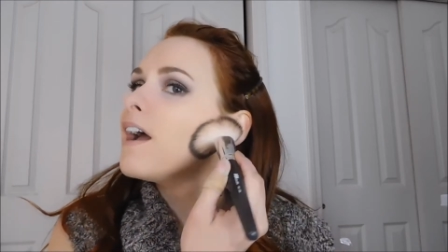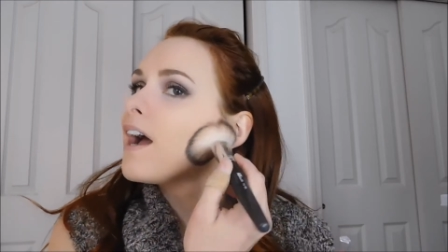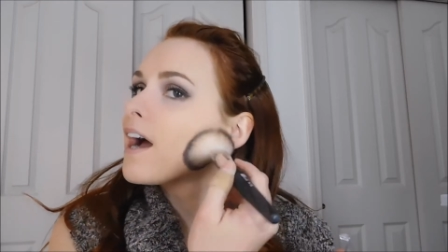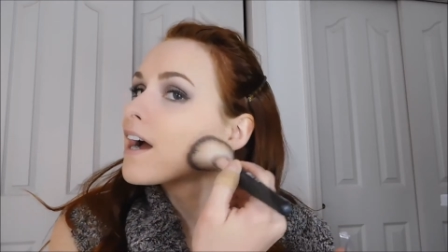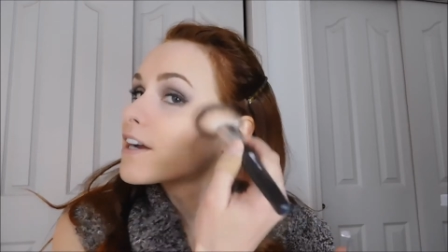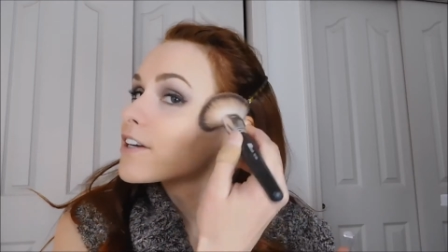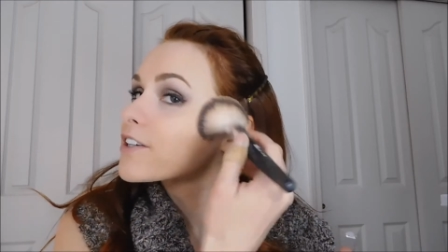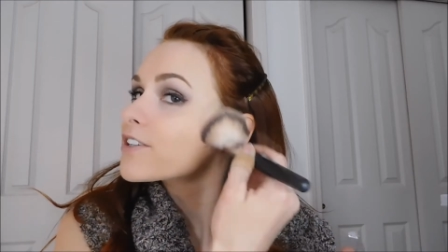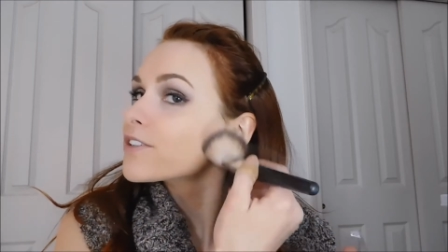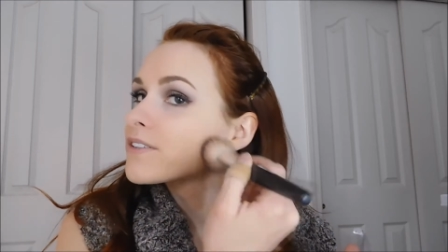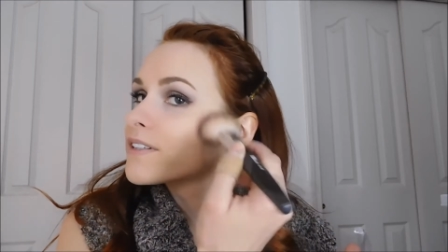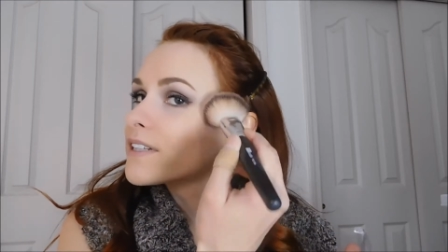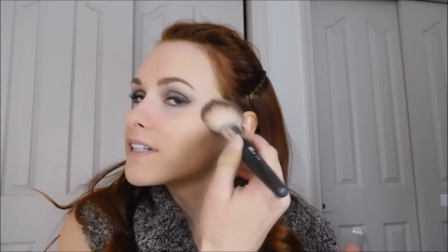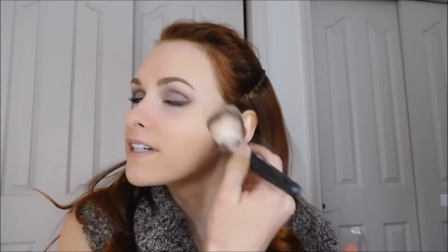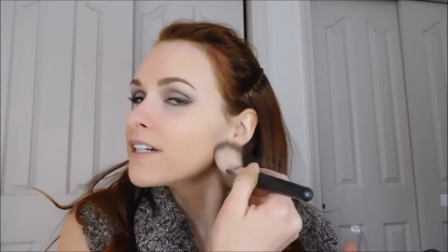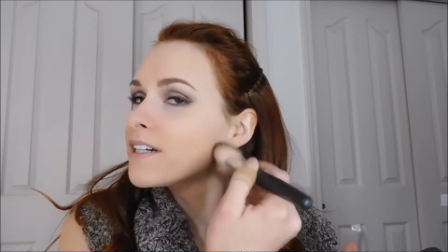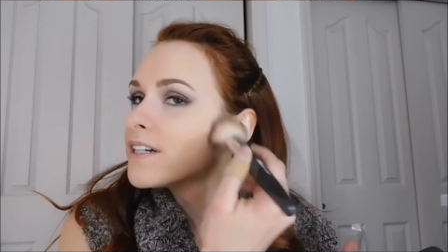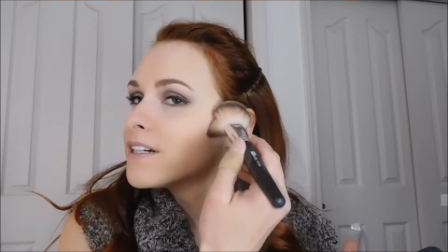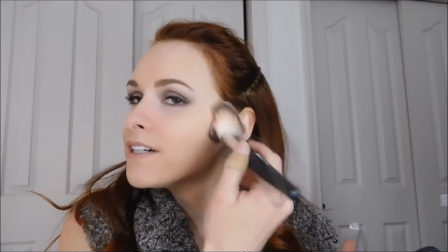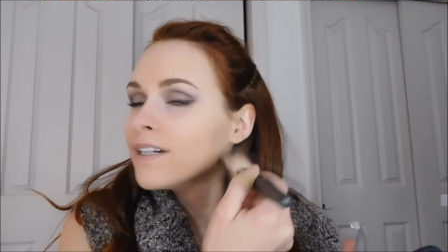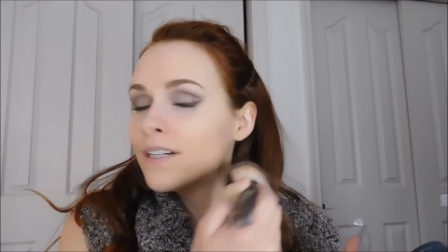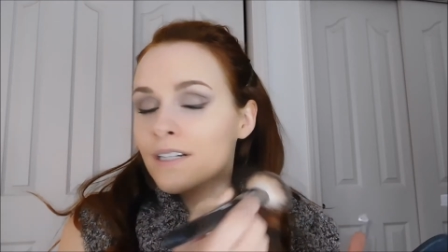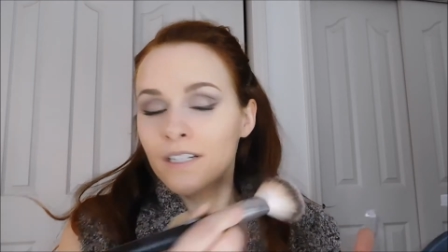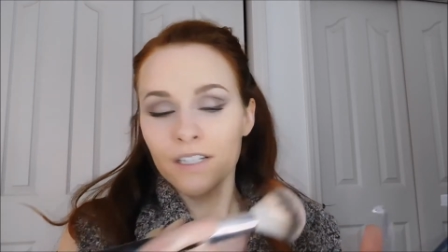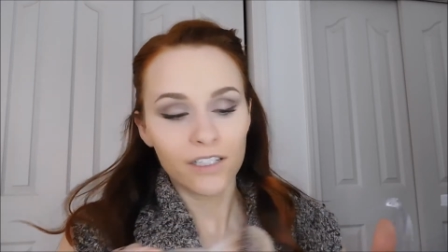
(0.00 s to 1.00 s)
actually
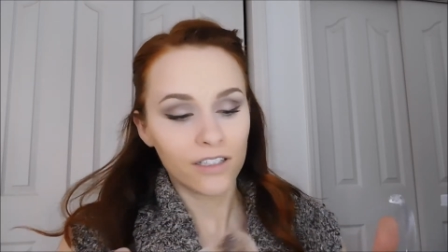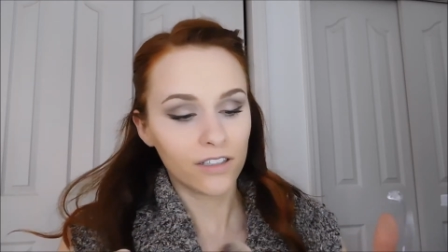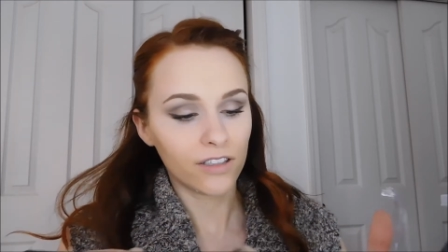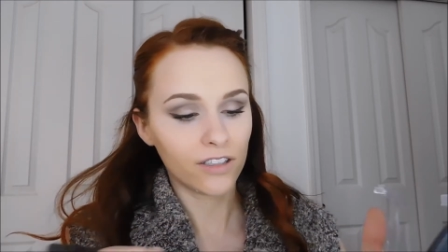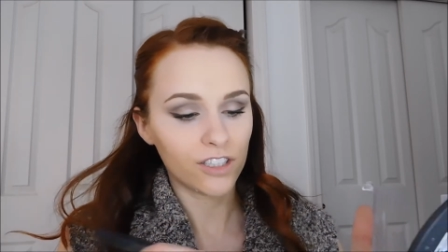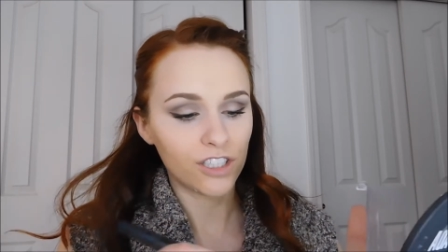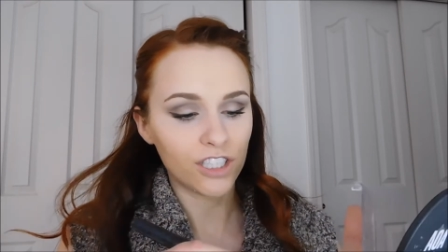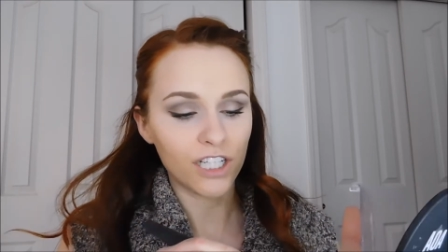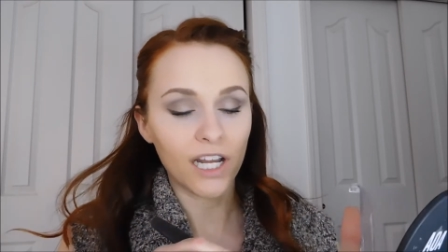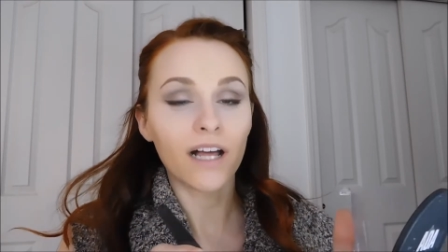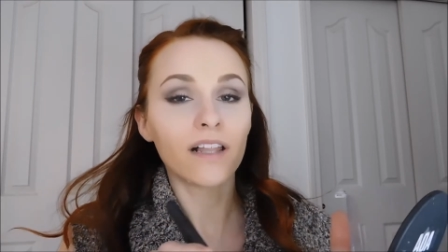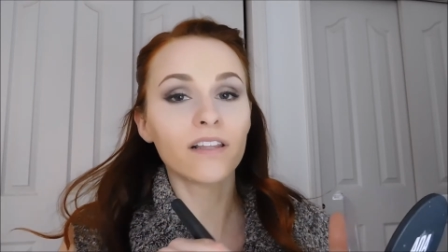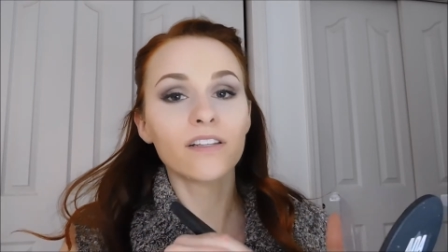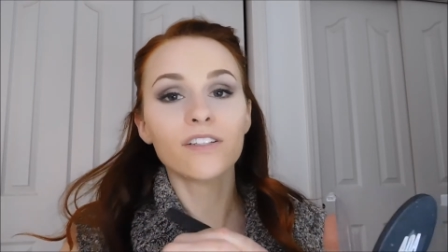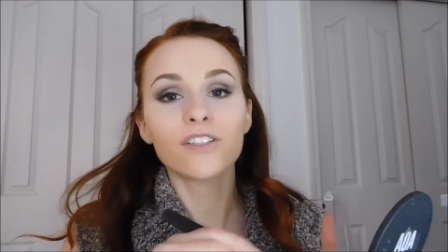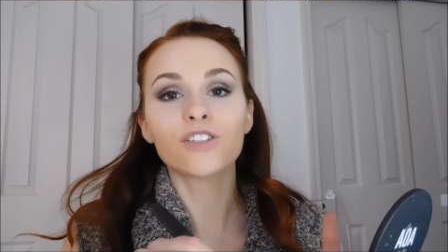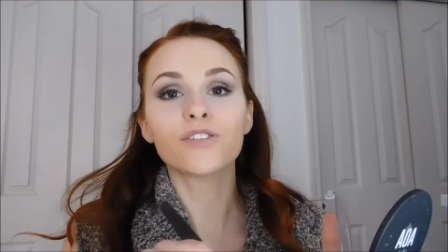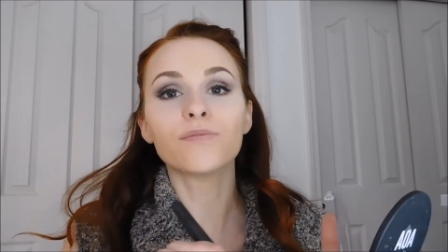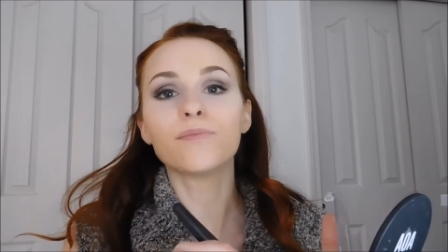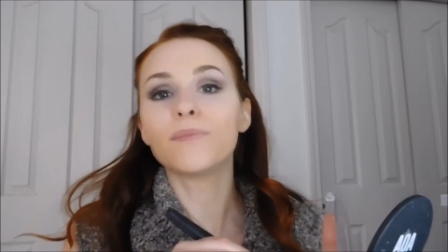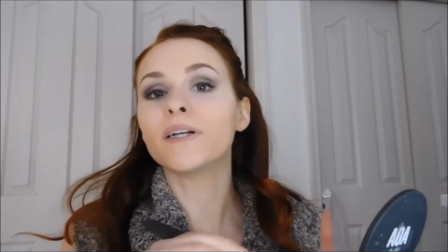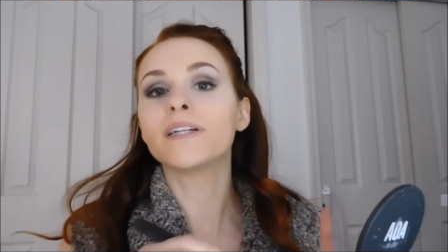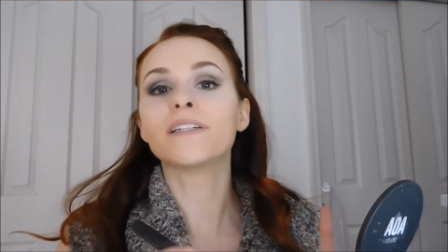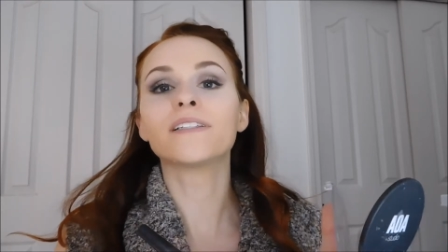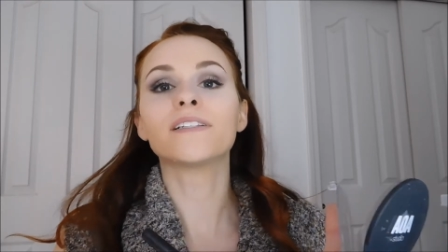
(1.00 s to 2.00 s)

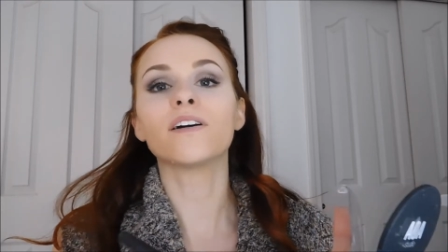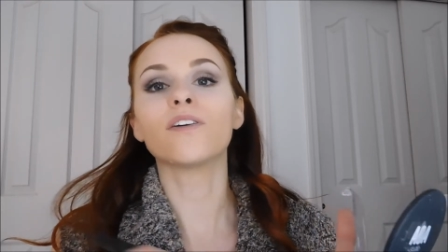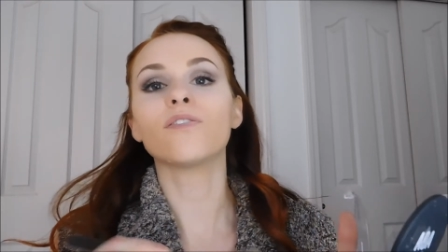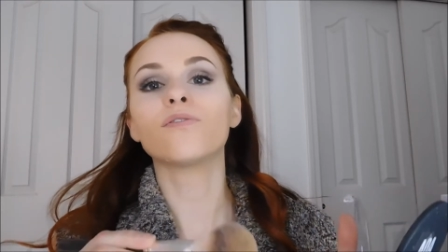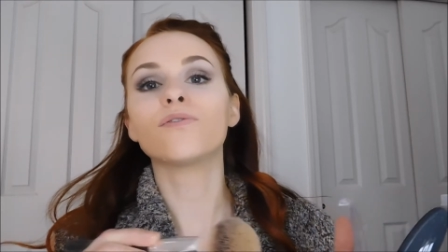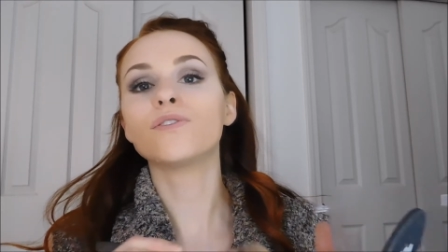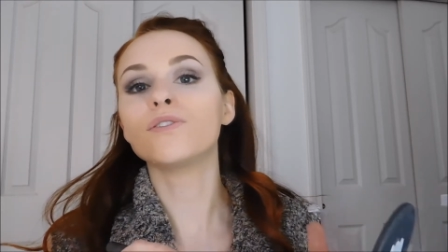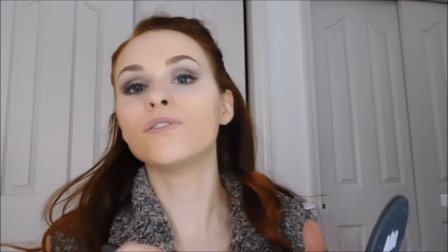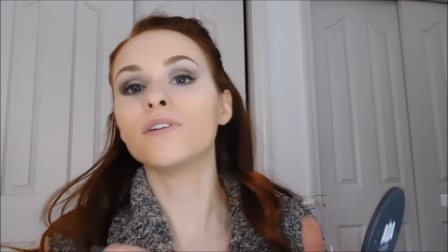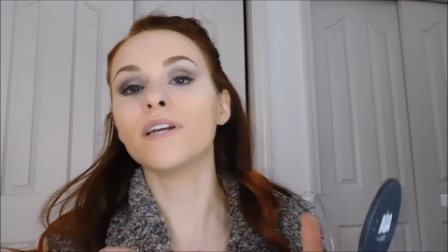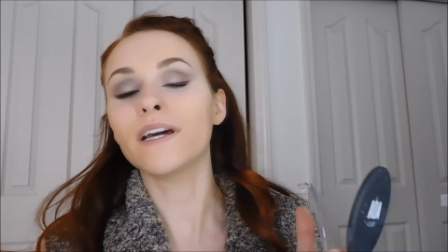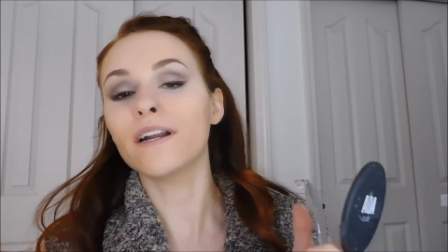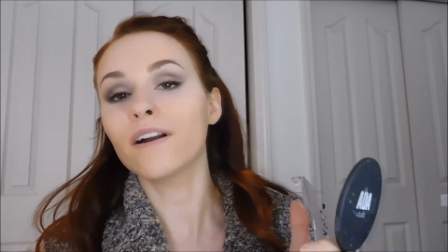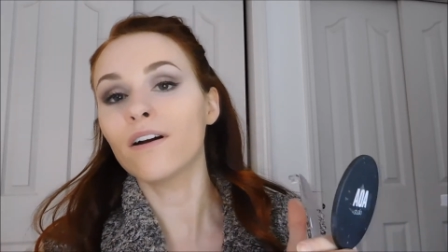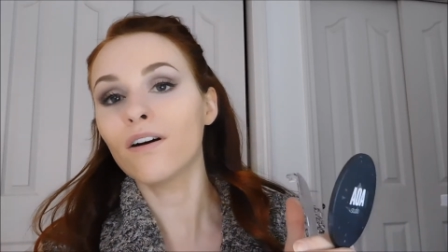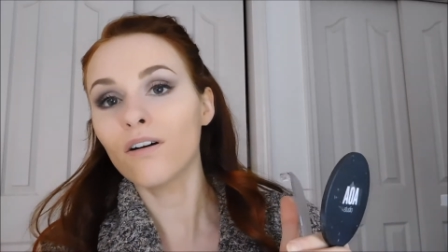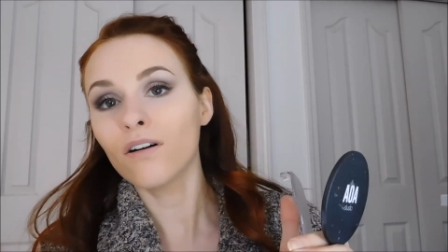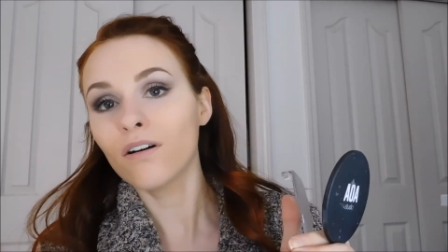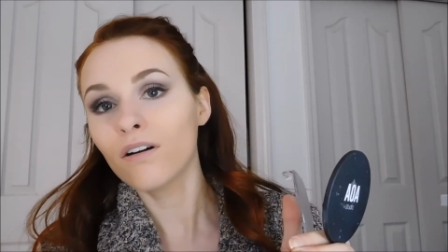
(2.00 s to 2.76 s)
challenged myself to get